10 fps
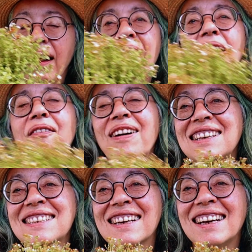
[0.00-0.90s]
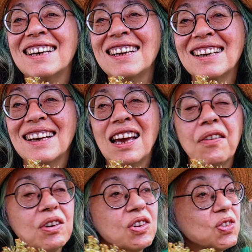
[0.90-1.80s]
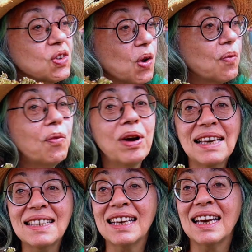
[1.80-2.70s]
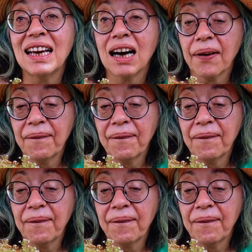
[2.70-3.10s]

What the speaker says: And one day, it was so windy here